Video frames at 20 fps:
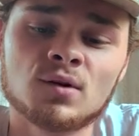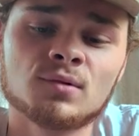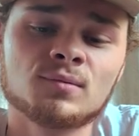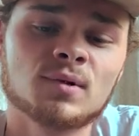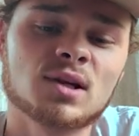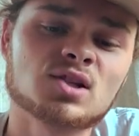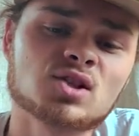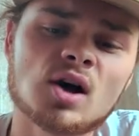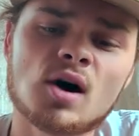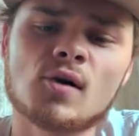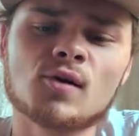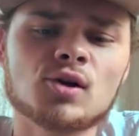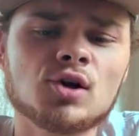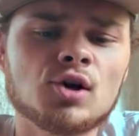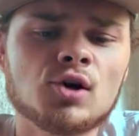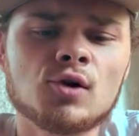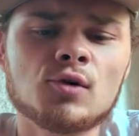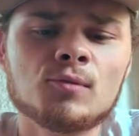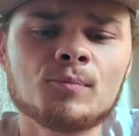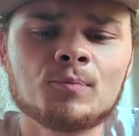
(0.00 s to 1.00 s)
it's all
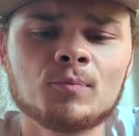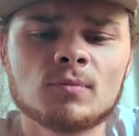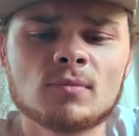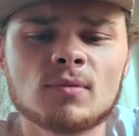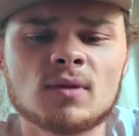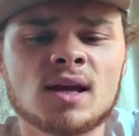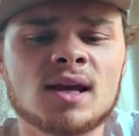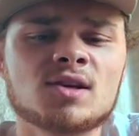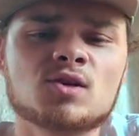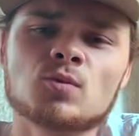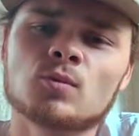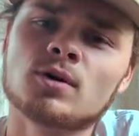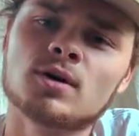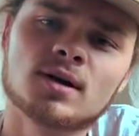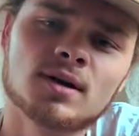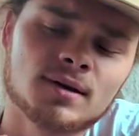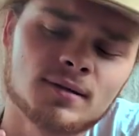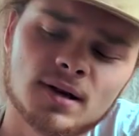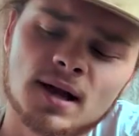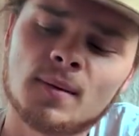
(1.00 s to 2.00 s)
you. This
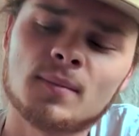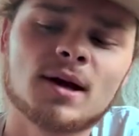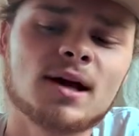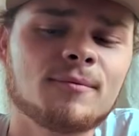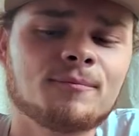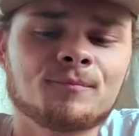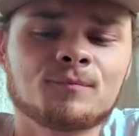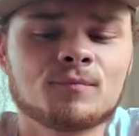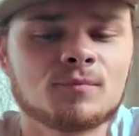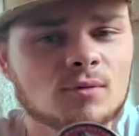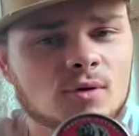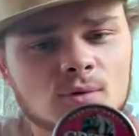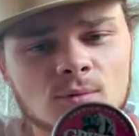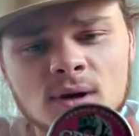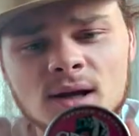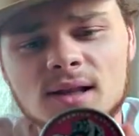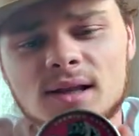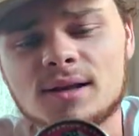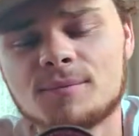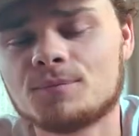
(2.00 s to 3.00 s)
one, I mean,
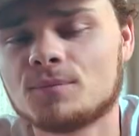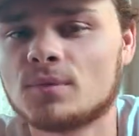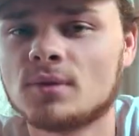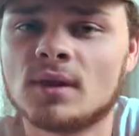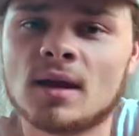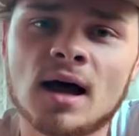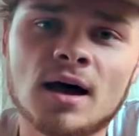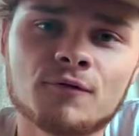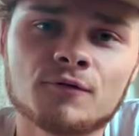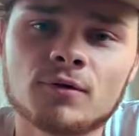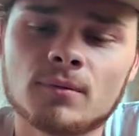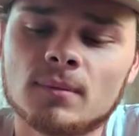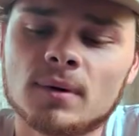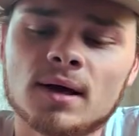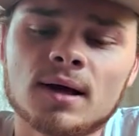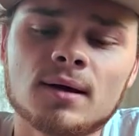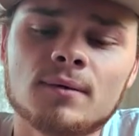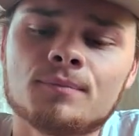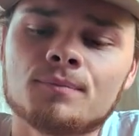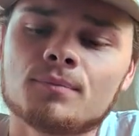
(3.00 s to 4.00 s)
really, not for
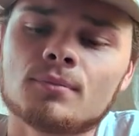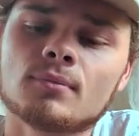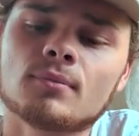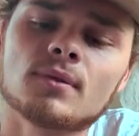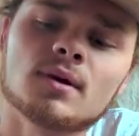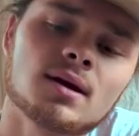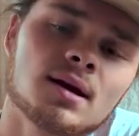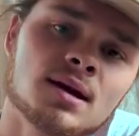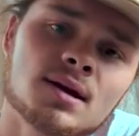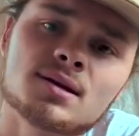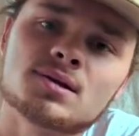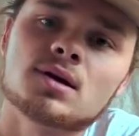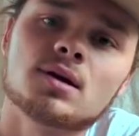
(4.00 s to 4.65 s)
me. It is